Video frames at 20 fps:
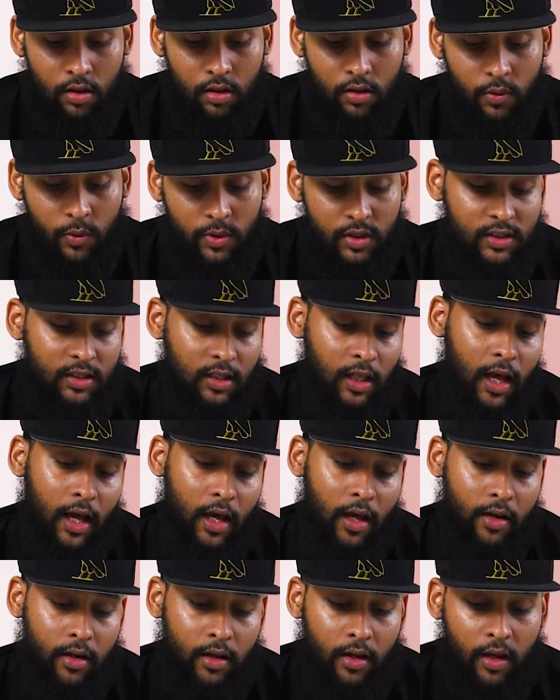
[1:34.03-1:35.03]
with a
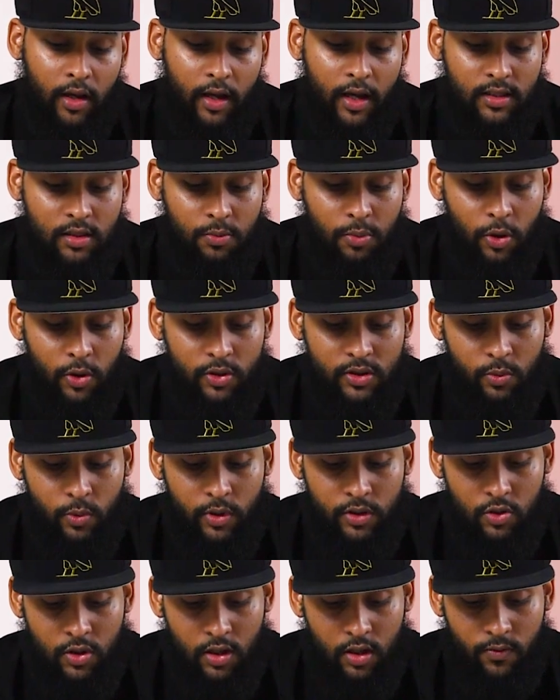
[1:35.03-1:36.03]
slide as opposed to
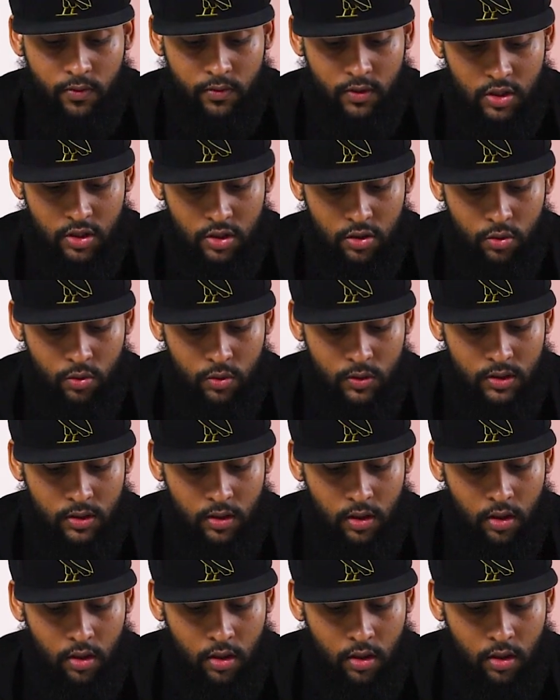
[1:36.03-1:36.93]
what you're getting from the shoes.